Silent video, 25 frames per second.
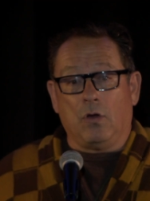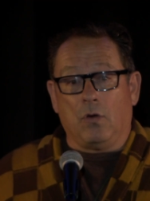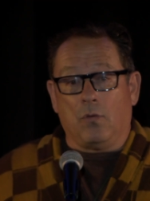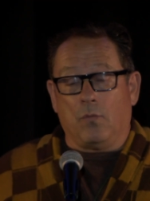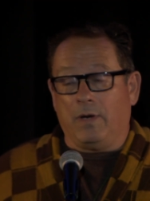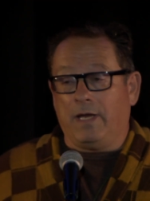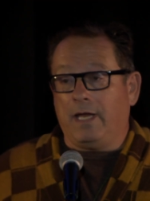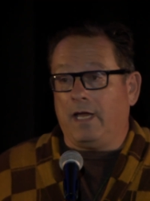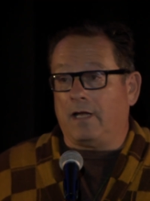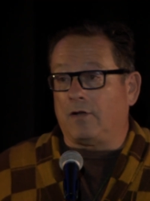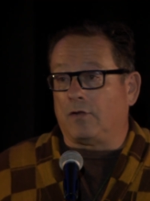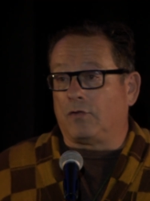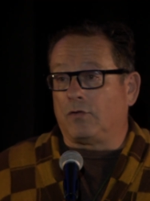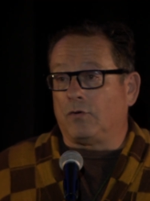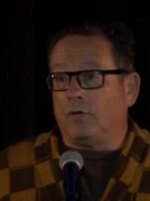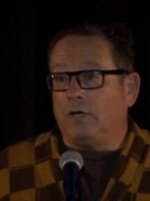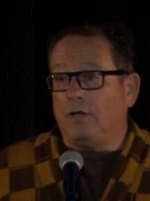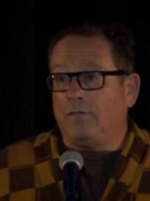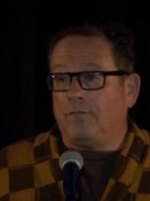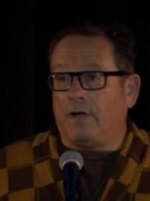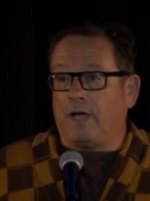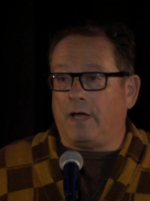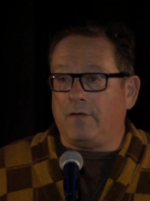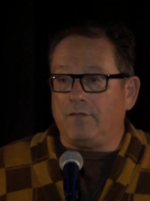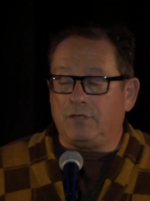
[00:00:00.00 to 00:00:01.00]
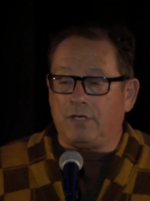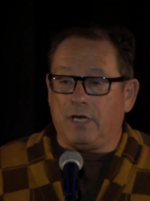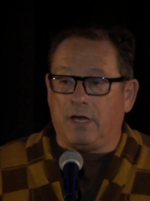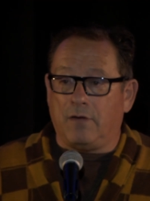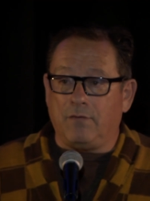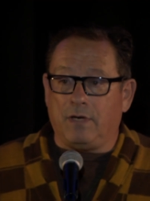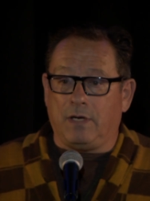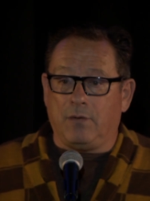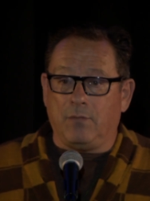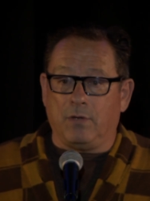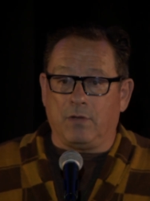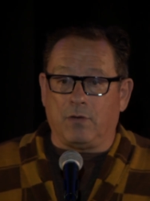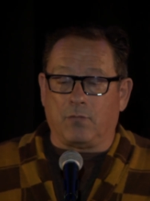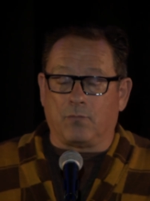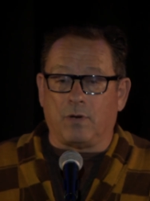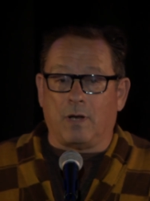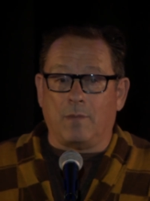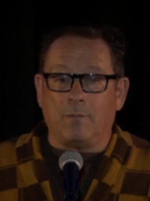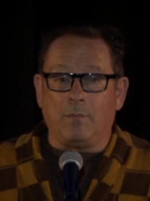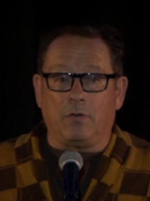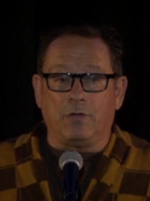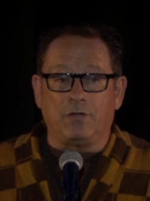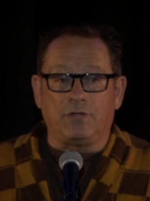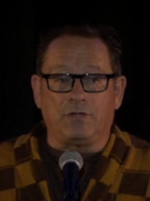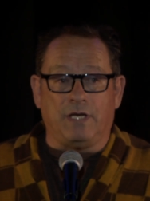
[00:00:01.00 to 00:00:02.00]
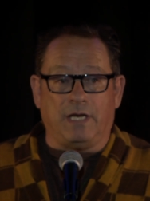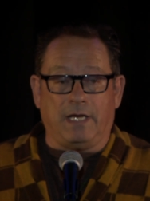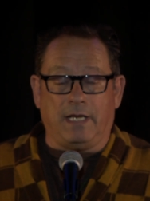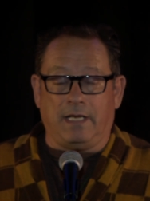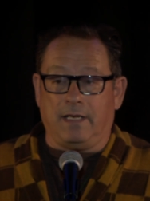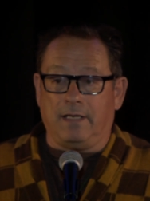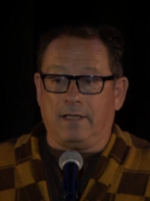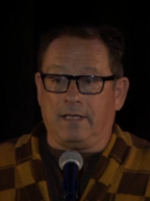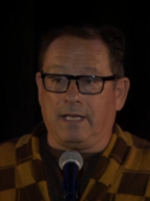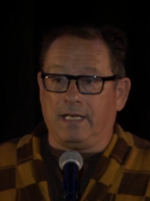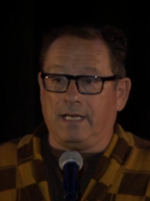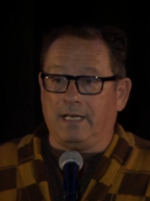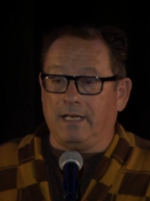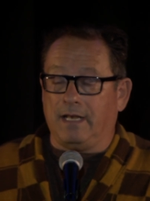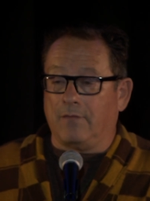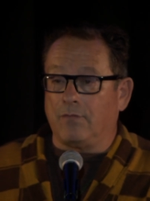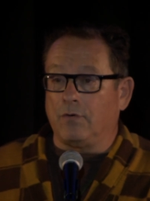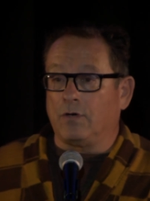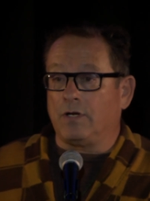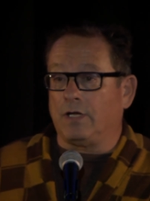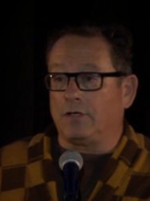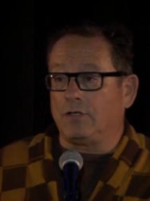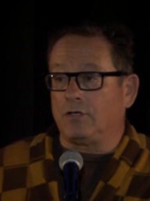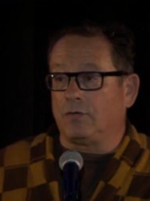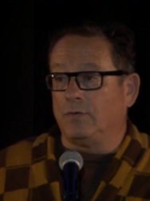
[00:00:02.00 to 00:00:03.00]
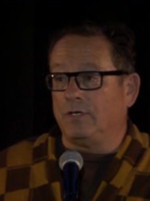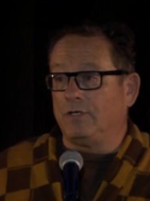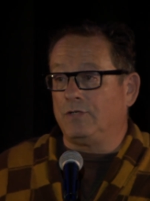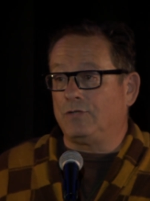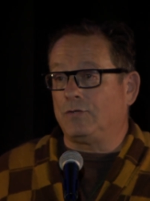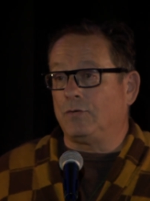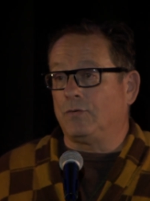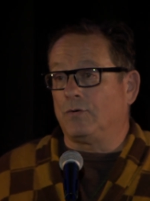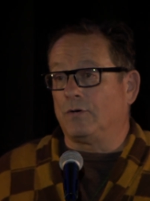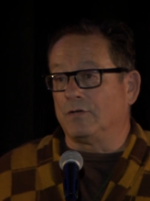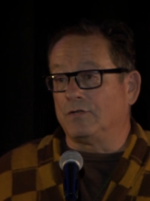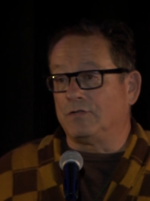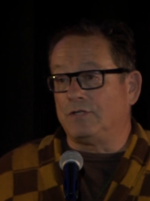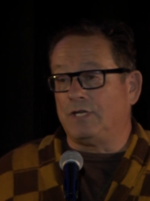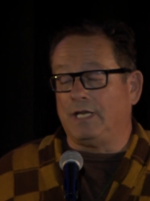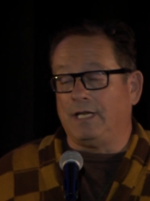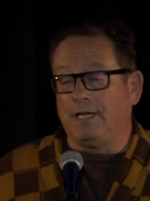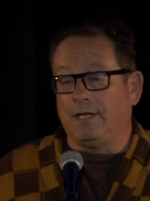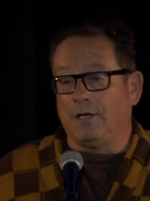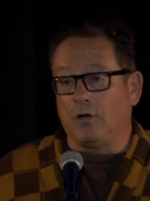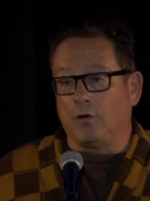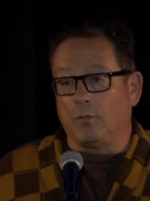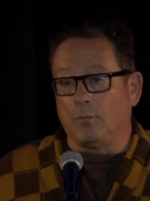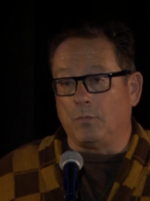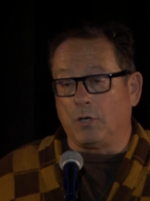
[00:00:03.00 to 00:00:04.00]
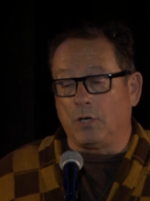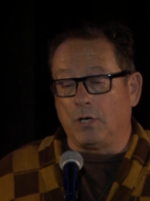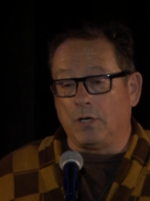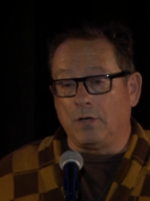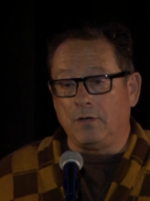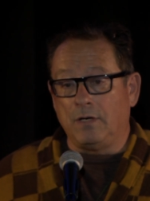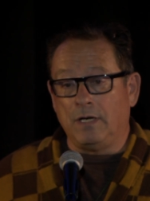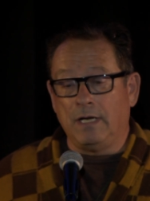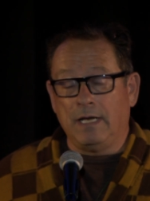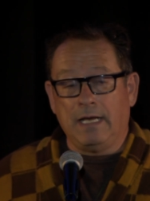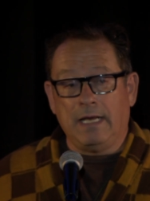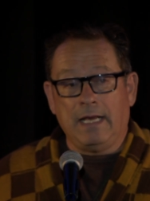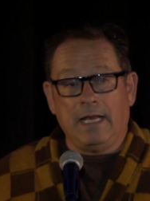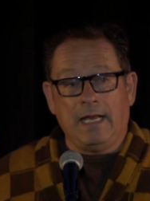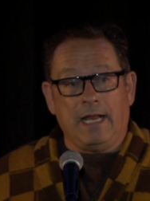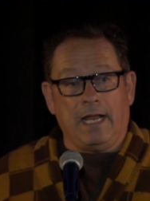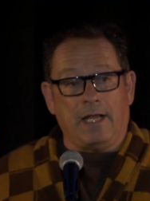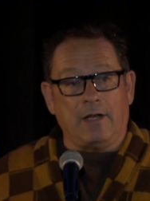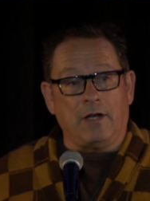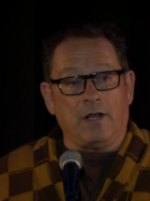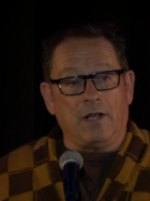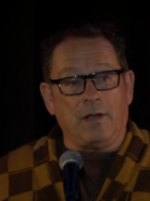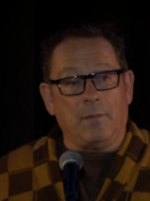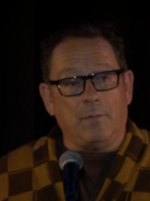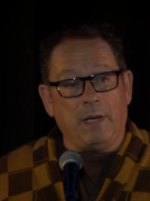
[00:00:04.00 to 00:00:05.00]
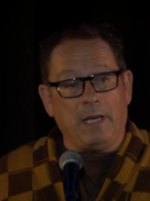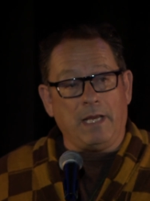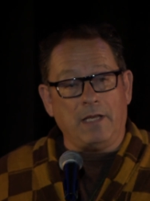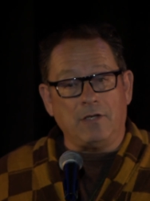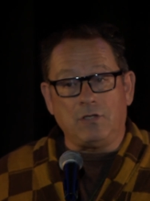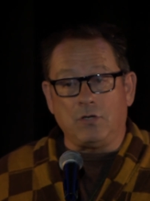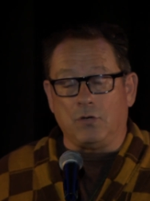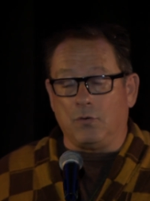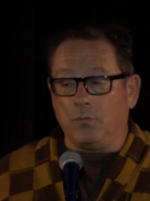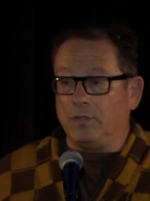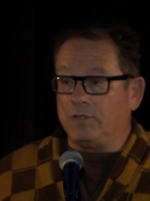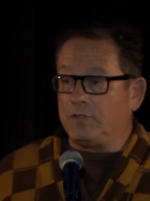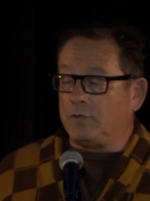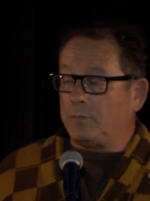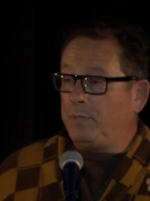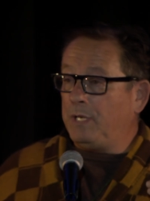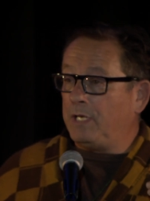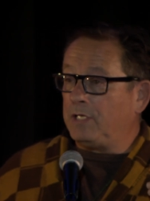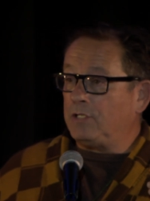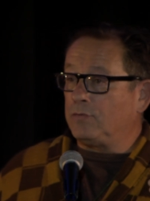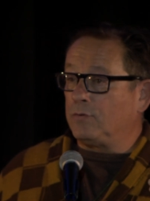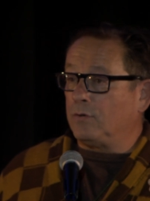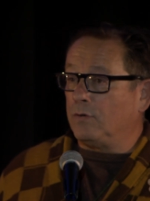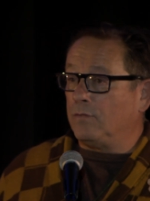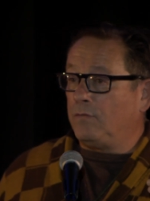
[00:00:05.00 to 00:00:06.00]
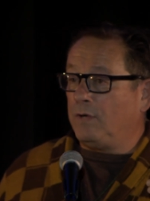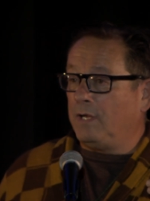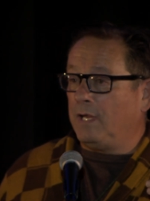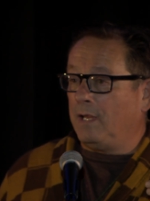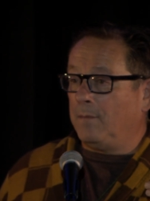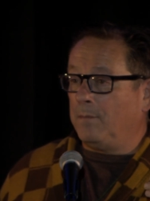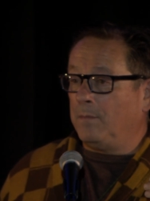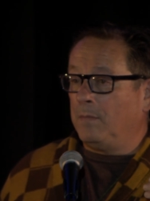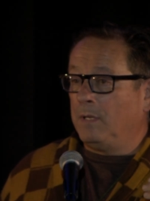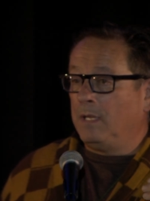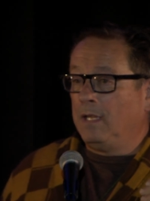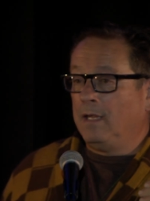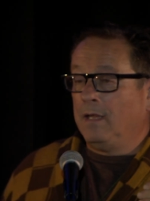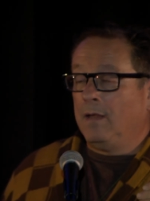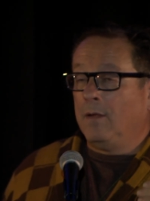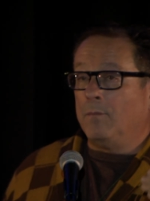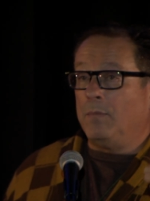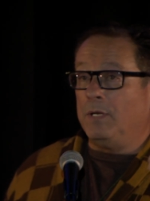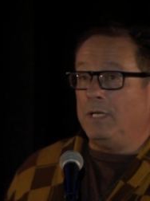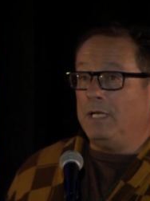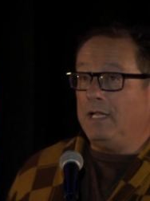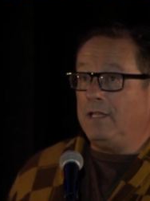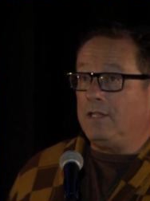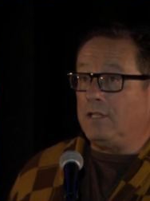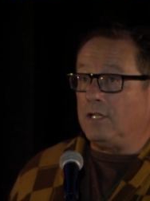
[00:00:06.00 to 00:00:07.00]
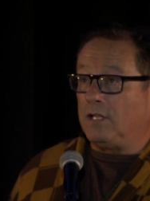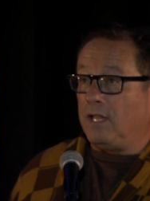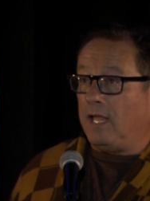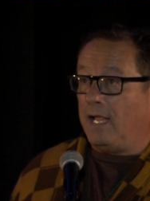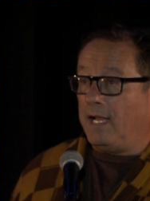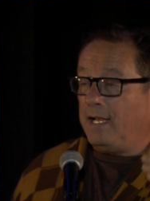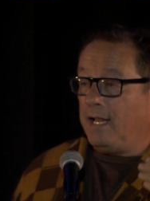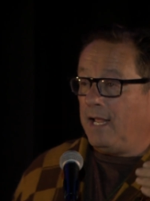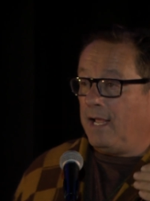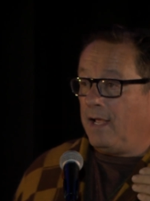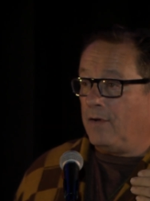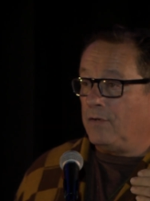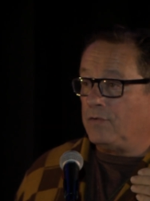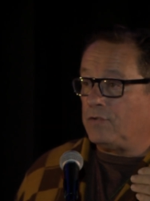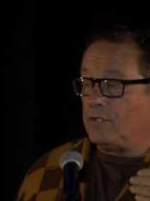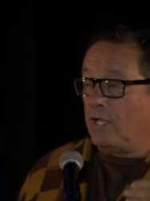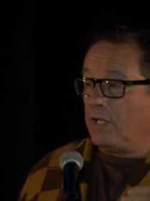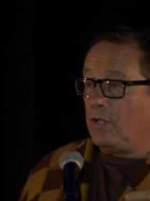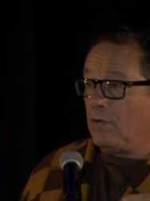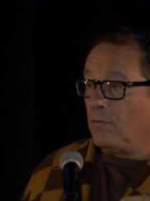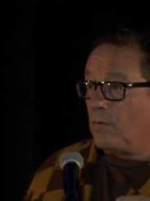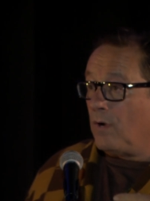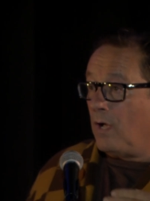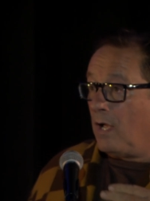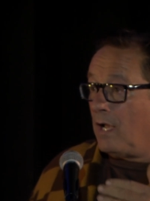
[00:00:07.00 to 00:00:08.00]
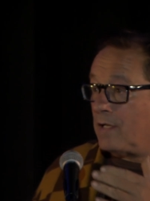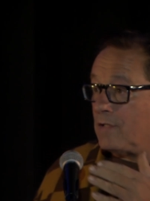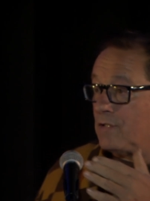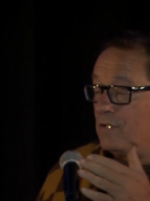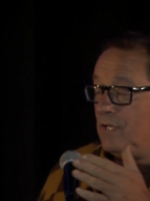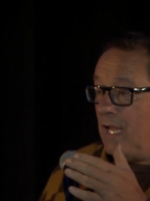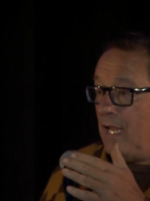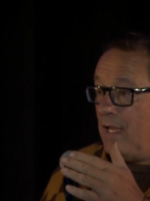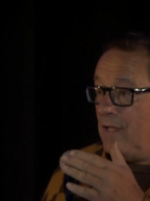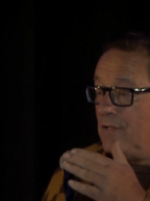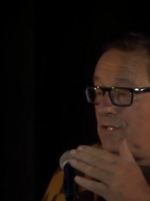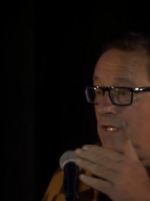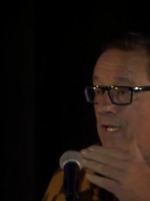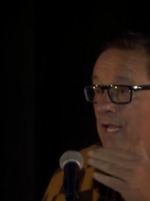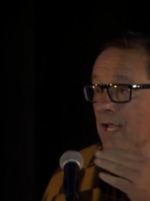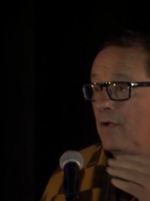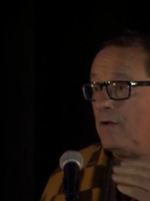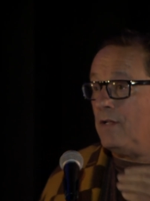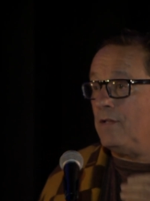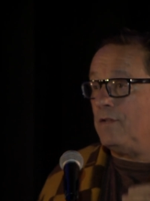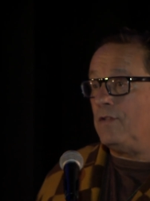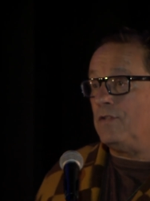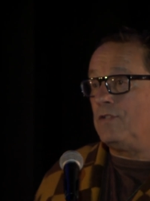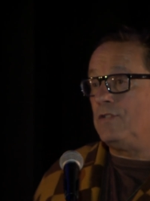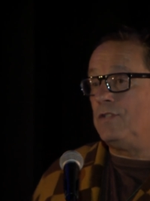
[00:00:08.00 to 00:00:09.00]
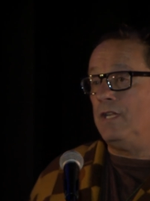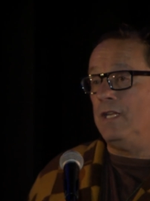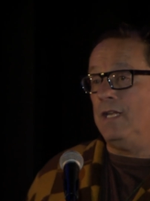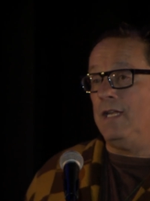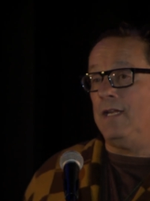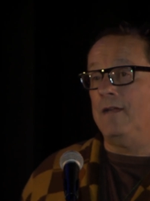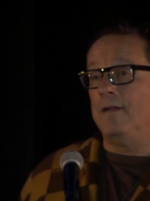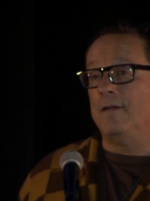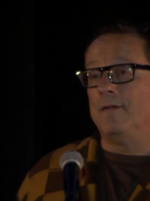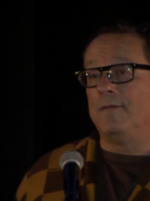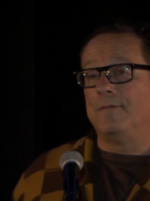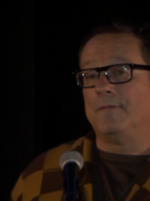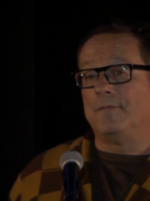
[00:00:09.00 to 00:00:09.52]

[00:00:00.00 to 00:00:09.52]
We had a 35 Chevy with a rumble seat that he never got to restore sitting in our barn, and on the mantel was a picture of him beneath the lighthouse on the rocks gazing out at the sea.